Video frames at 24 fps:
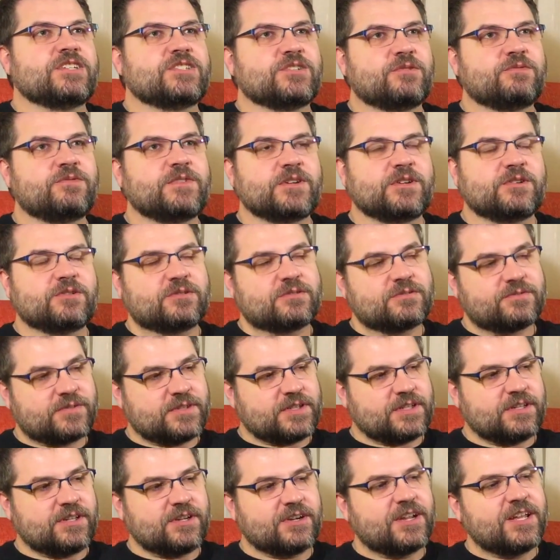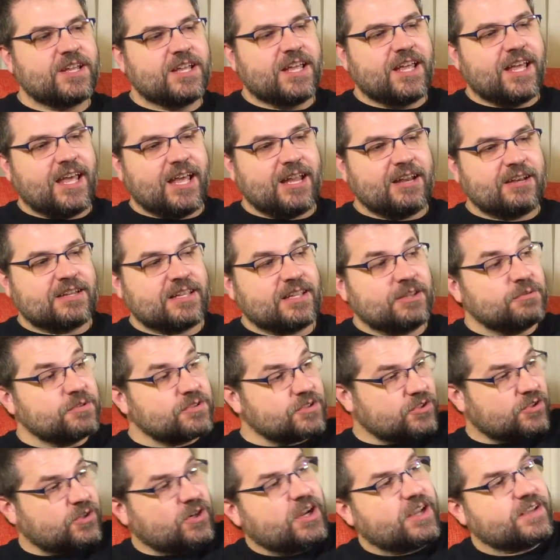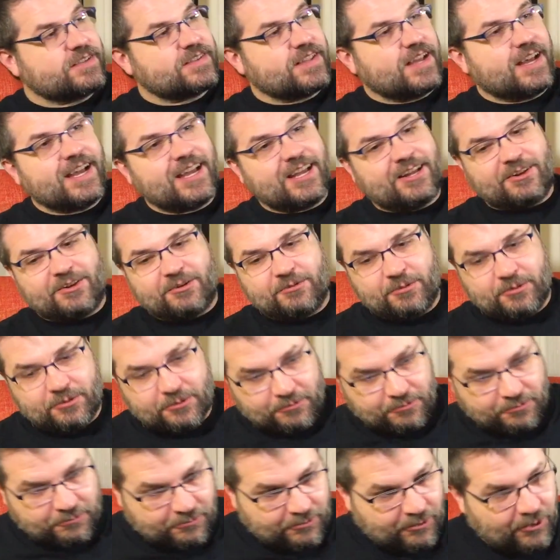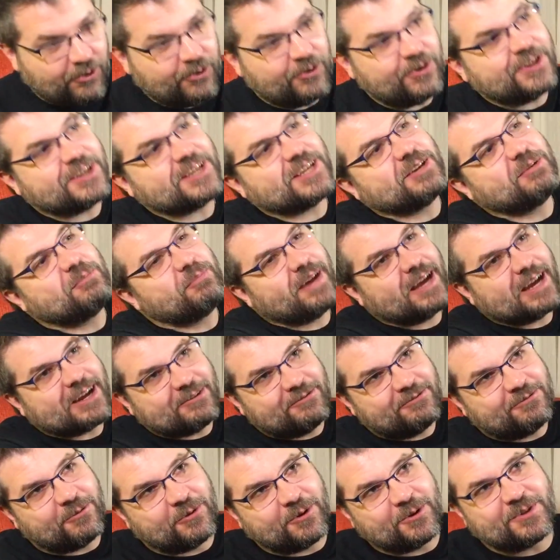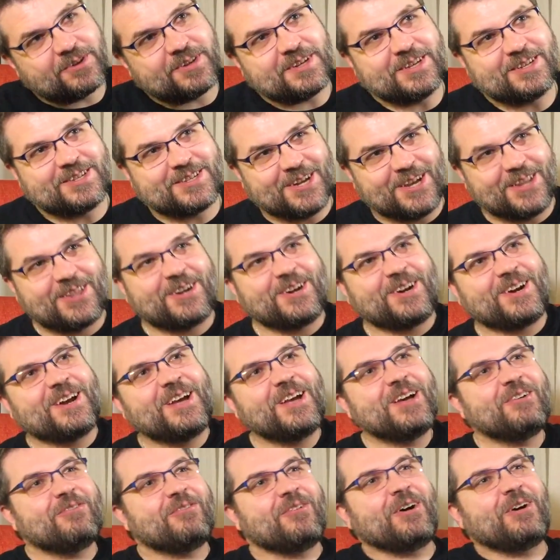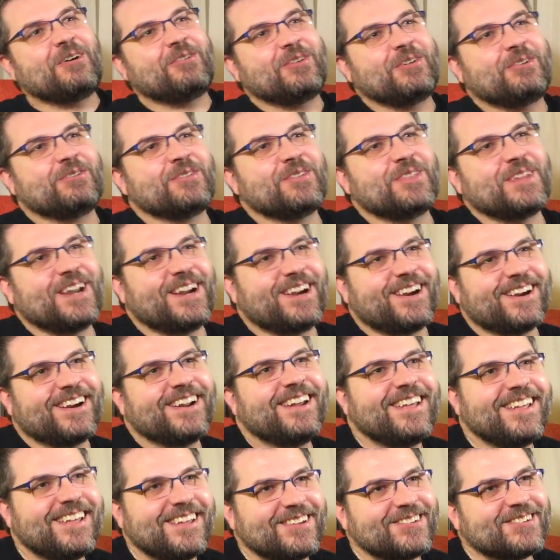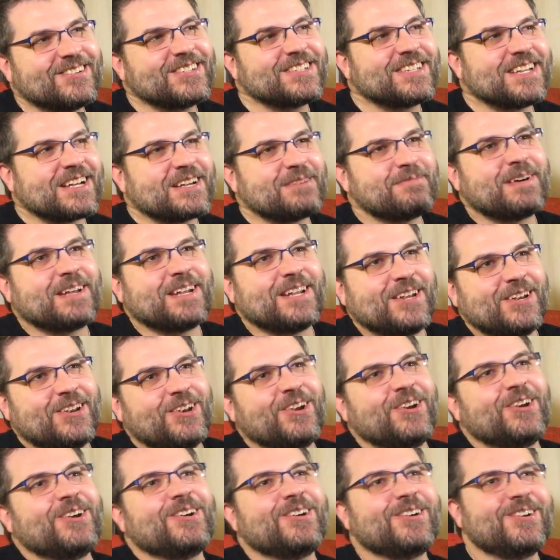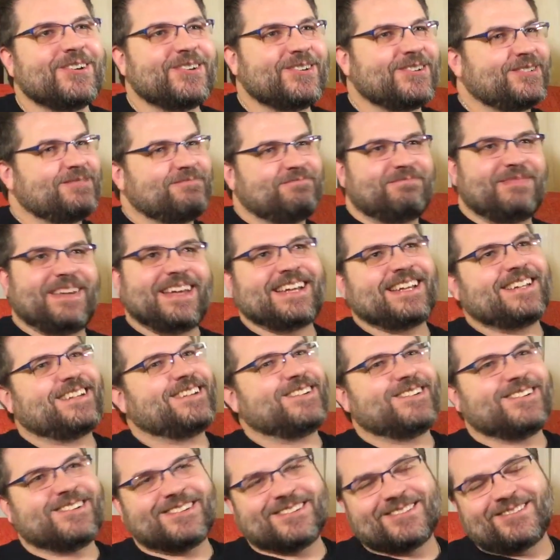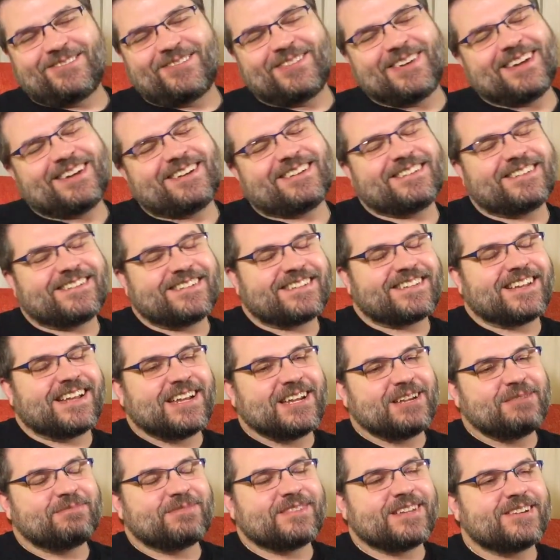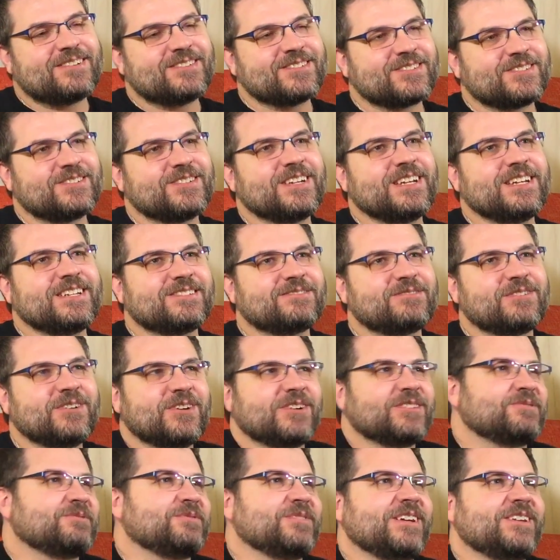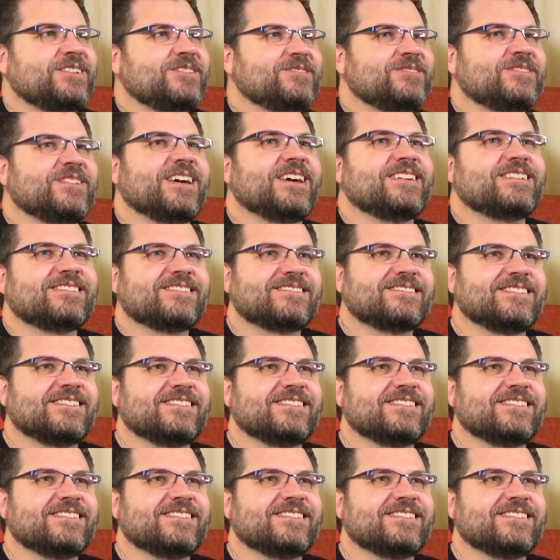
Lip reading: Joe figure will fit in there. And he was across the aisle, and we were rolling it back and forth to each other while we were there. You want to talk about a nerd, mega nerd time? That was great. Where else would I do that?